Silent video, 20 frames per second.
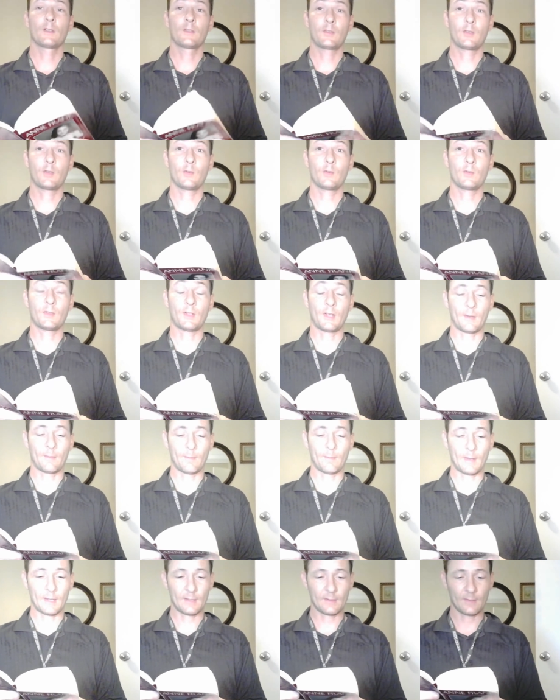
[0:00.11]
Tuesday,
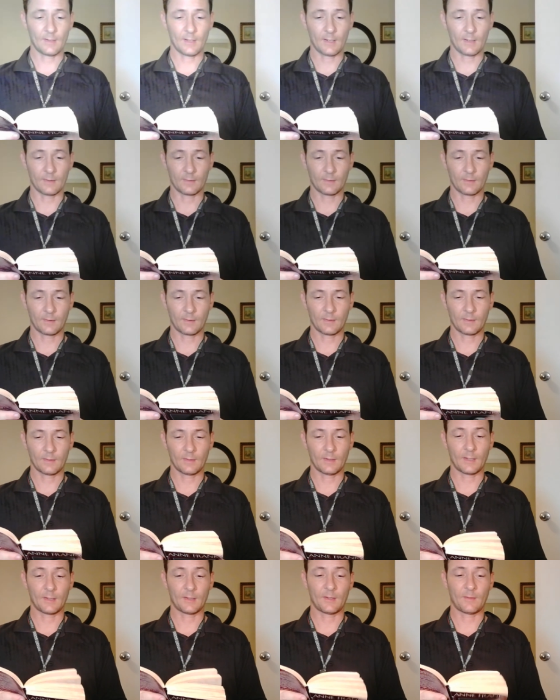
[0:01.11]
May 9th,
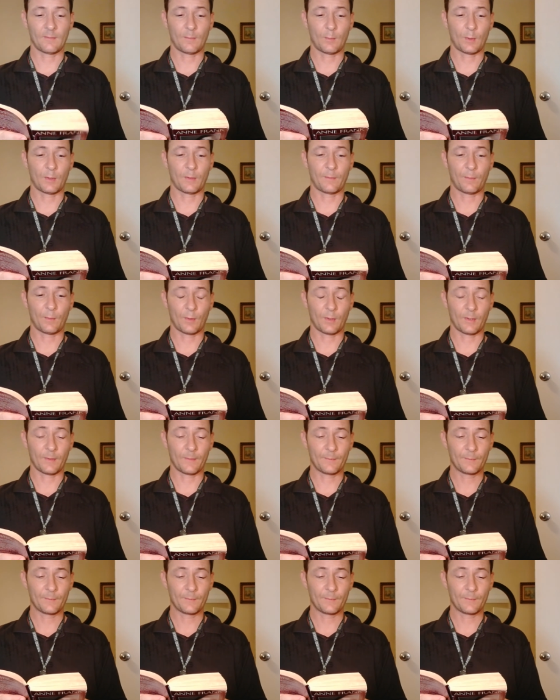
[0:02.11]
1944.